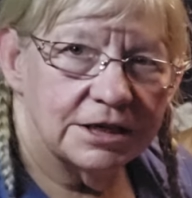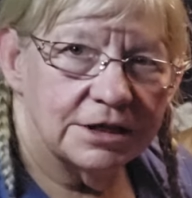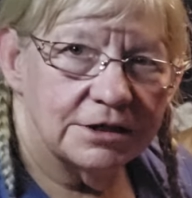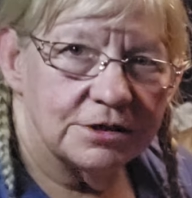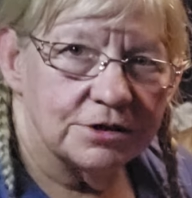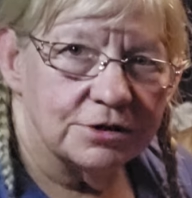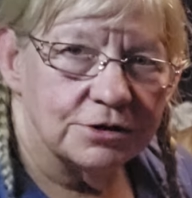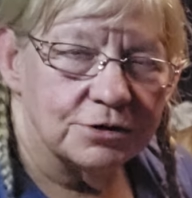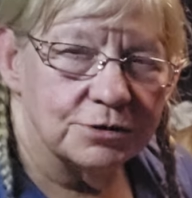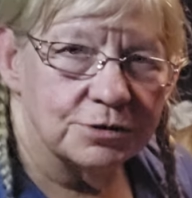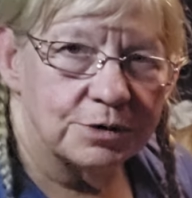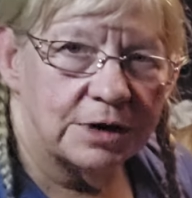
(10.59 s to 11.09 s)

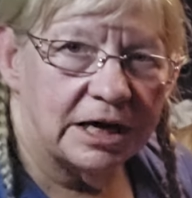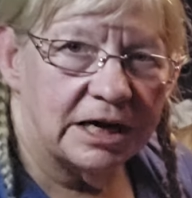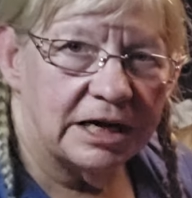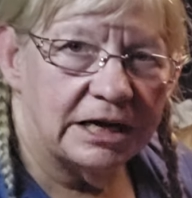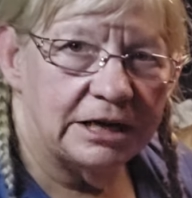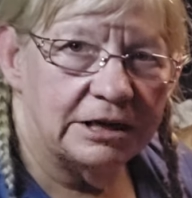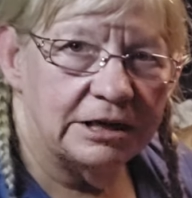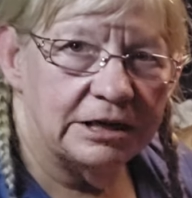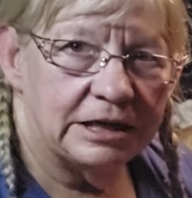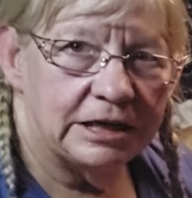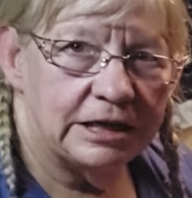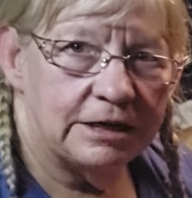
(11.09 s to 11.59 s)
to try
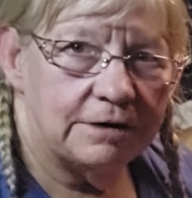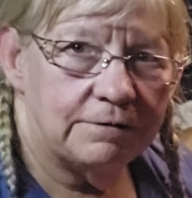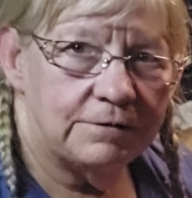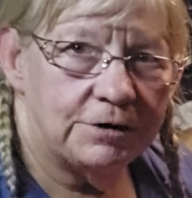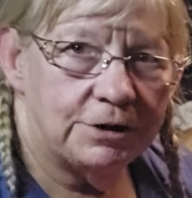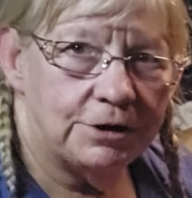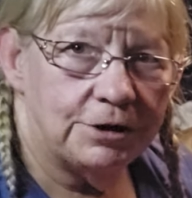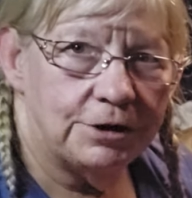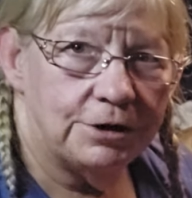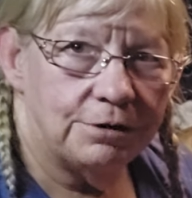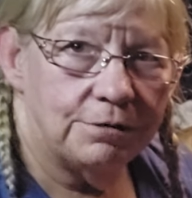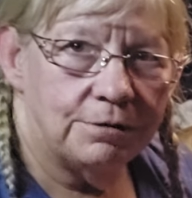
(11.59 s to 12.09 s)
to give
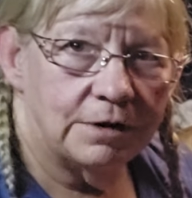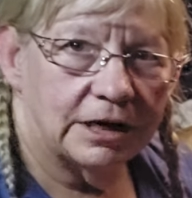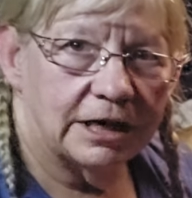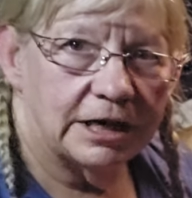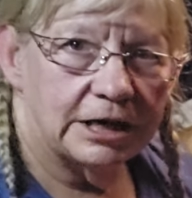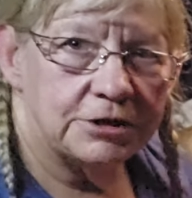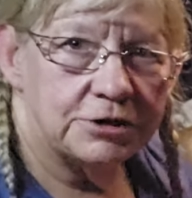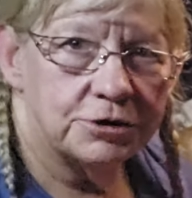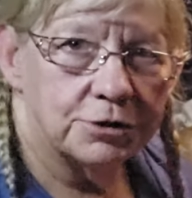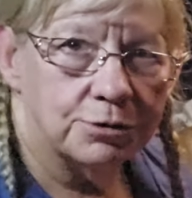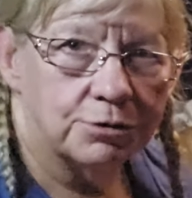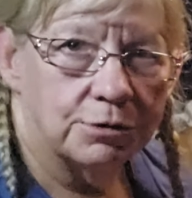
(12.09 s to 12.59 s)
you a
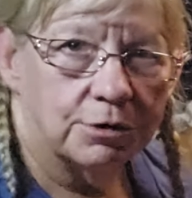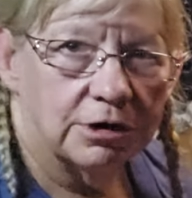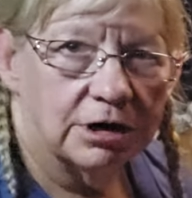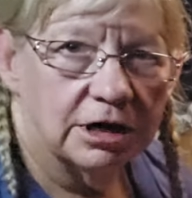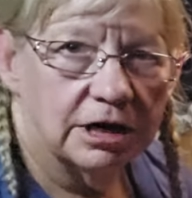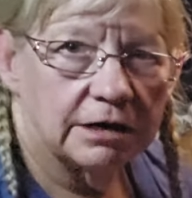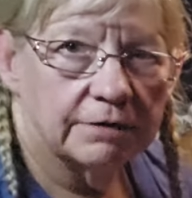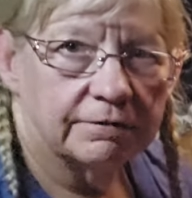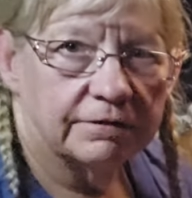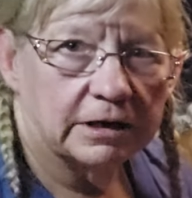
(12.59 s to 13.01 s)
tour of